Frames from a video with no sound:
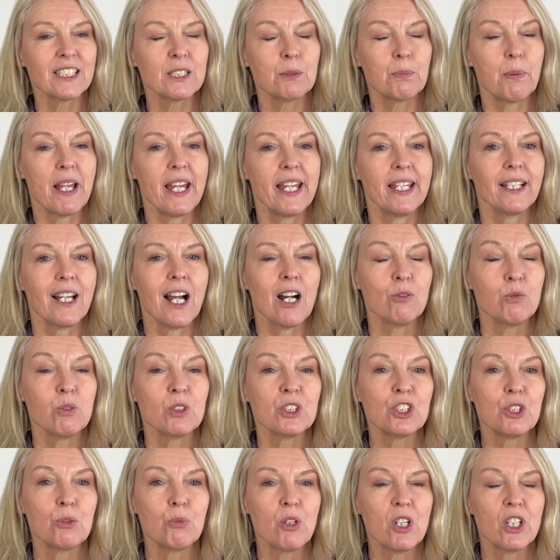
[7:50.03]
playing I want
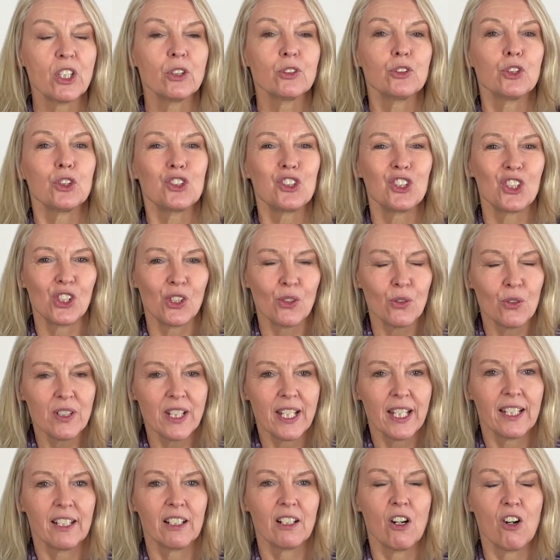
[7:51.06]
to work on the
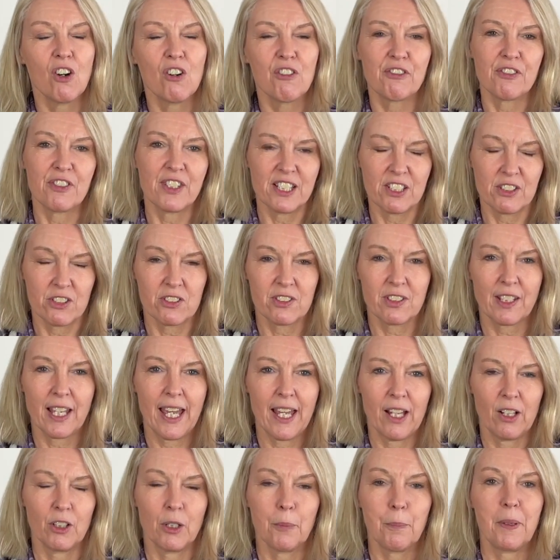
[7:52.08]
tuning of this
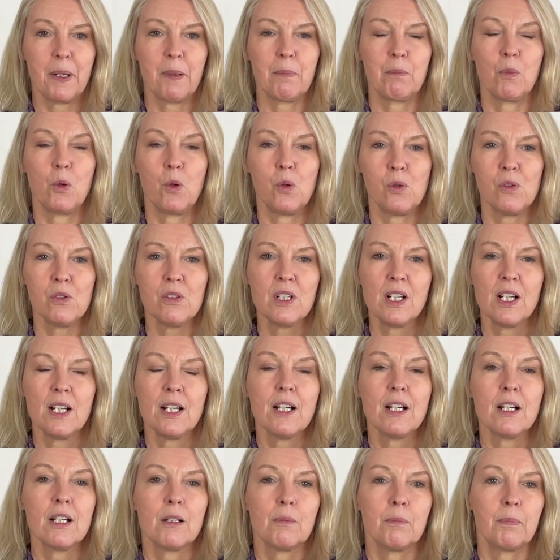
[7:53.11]
scale a bit more,
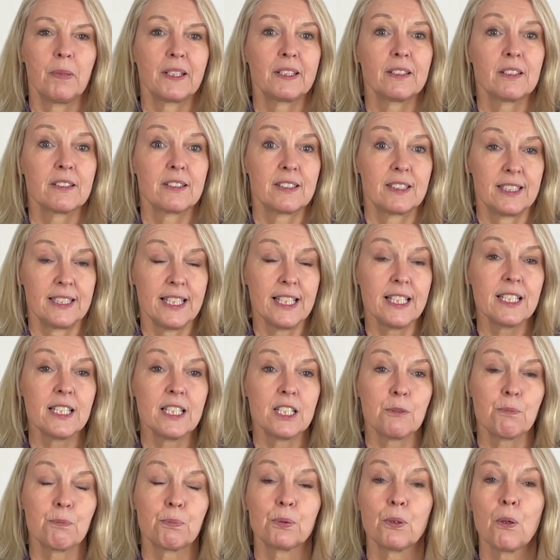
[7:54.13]
because this is
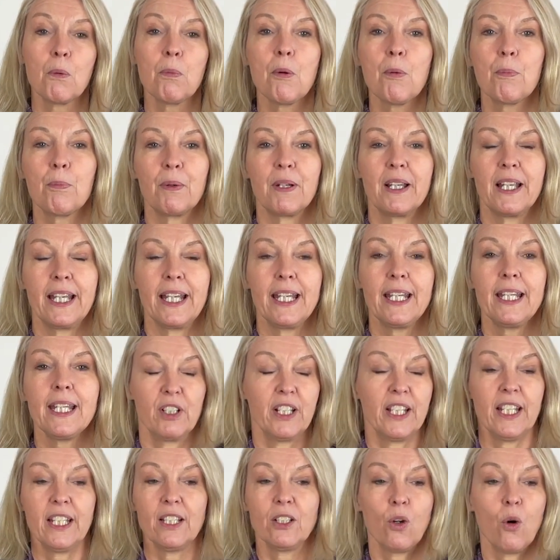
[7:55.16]
probably,
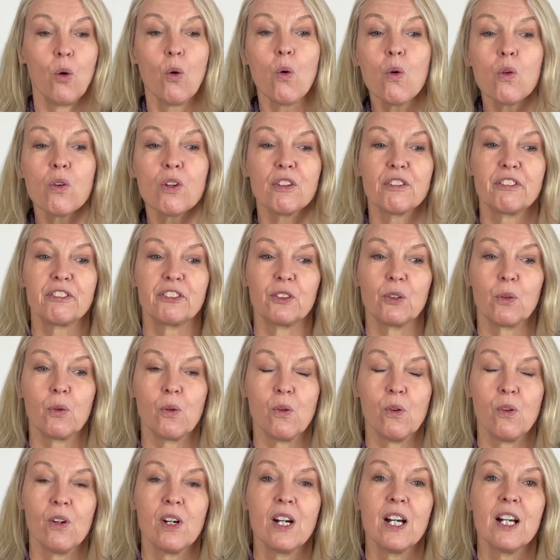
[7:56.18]
in all of
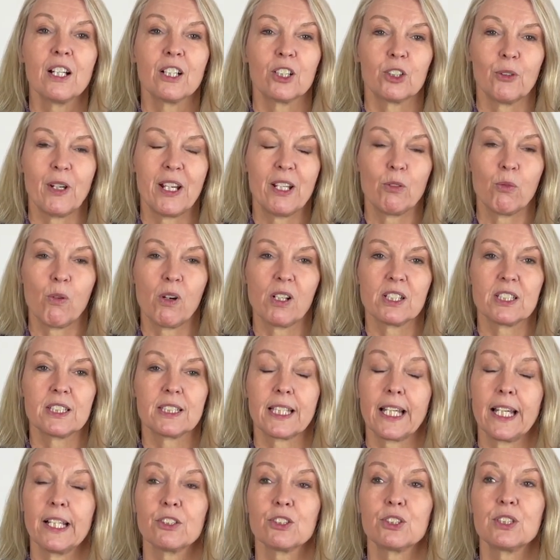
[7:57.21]
your grade 1
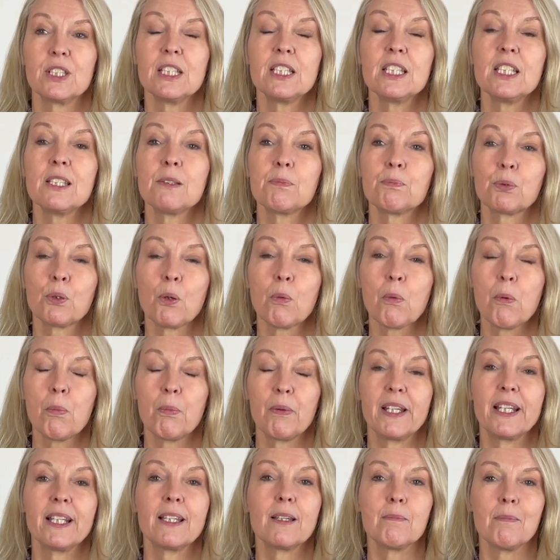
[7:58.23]
scales, this is
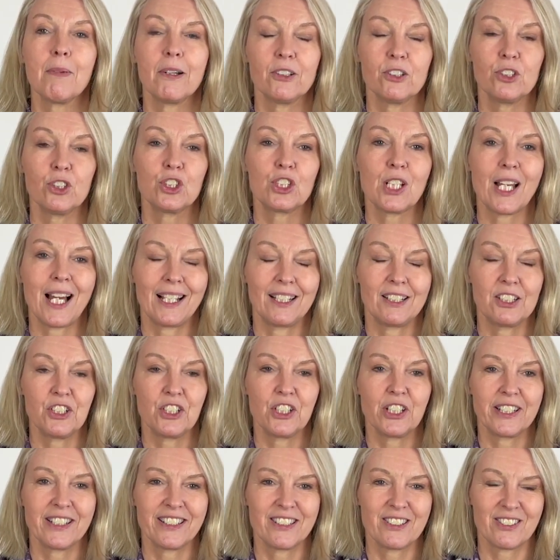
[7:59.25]
probably the most
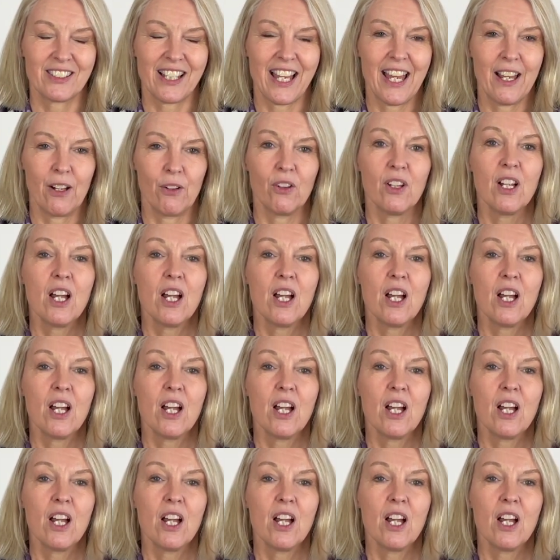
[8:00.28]
challenging scale